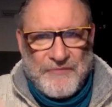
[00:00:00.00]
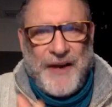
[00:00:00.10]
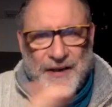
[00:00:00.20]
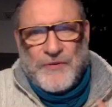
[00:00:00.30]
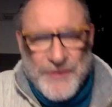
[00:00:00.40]

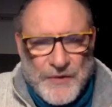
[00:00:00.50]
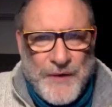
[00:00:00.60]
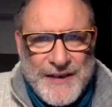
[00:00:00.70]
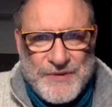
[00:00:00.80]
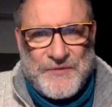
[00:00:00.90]
effect on the
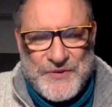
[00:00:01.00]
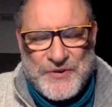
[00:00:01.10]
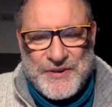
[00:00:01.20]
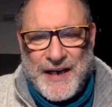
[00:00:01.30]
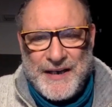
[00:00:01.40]
rest of
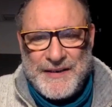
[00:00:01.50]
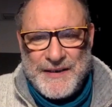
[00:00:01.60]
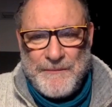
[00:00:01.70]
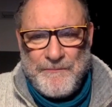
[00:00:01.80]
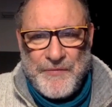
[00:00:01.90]

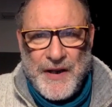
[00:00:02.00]
society.